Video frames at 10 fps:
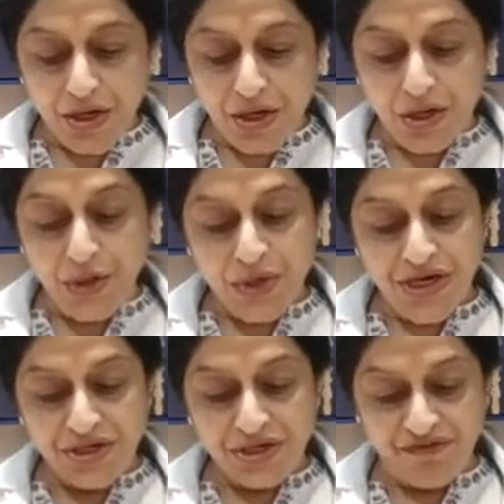
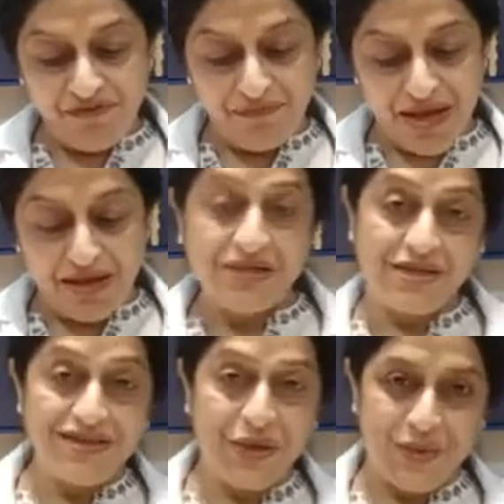Duration of marriage,
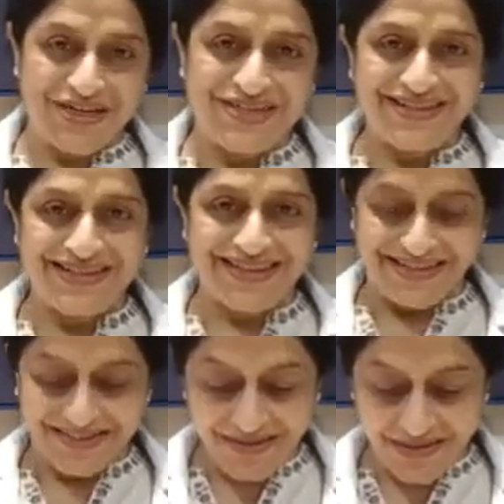another question.
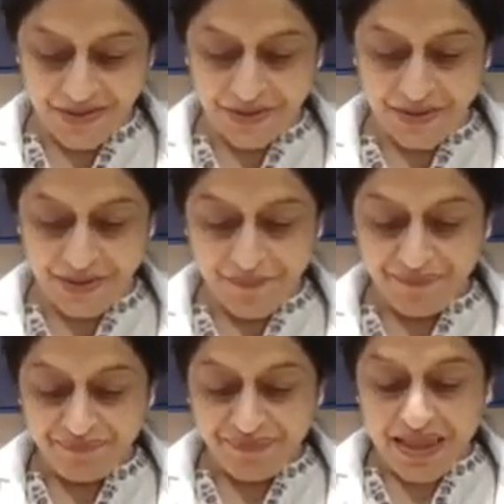Yes, this is good.
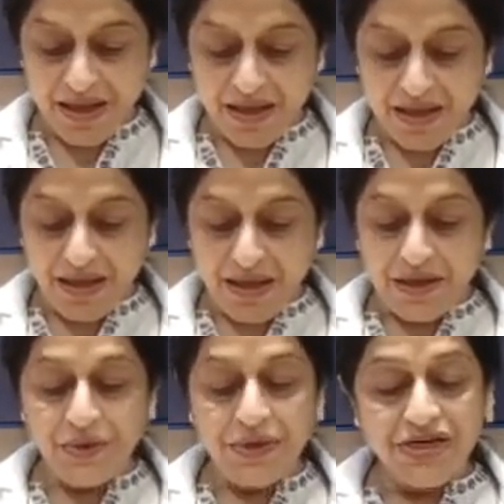
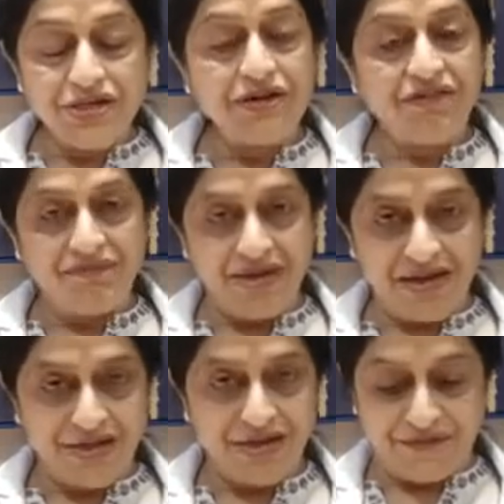Duration of
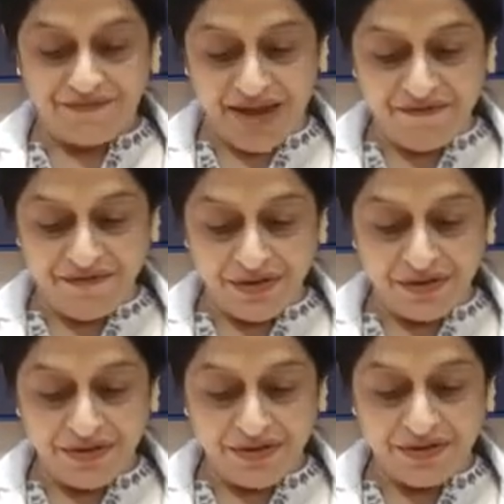marriage is 5
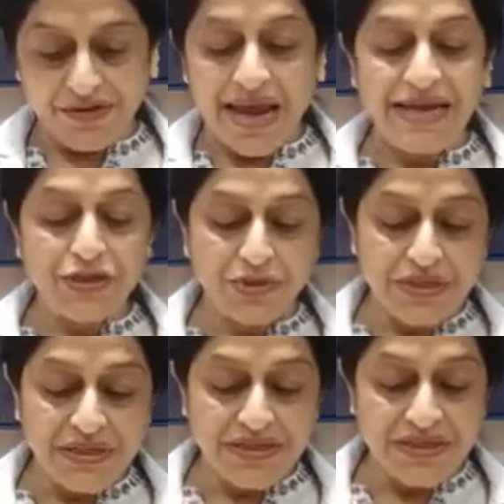years, trying to
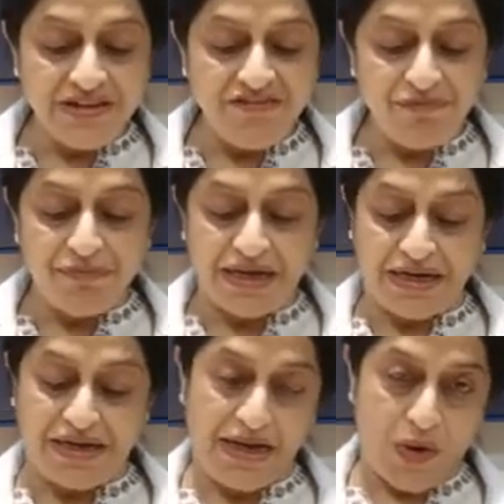conceive
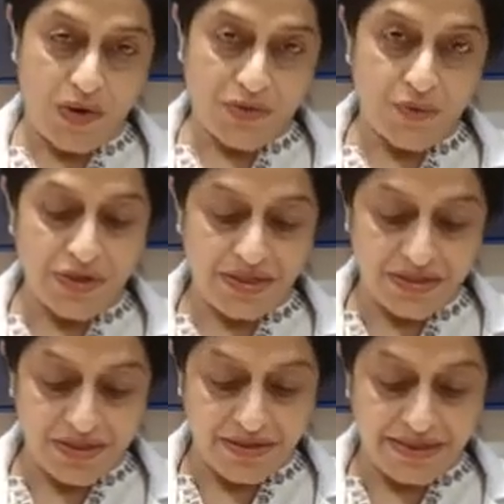but cannot. What
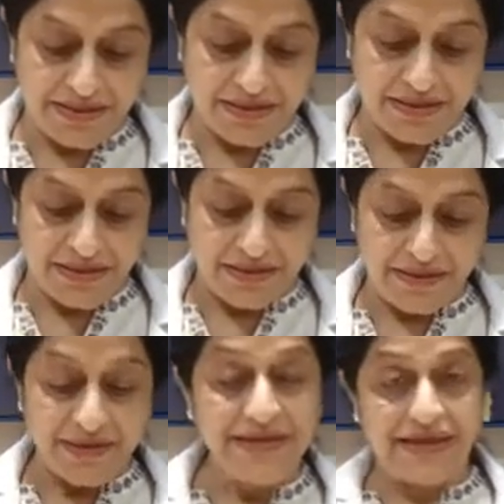is the reason?
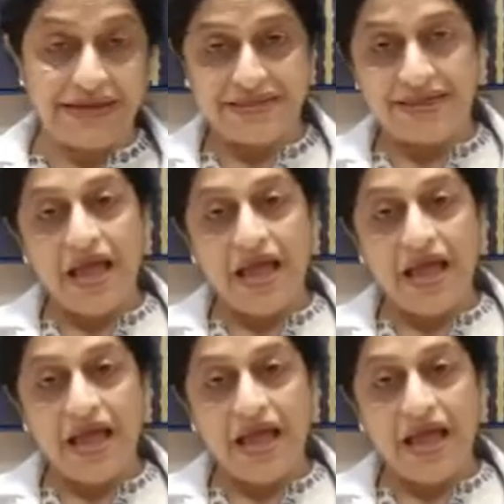Yes.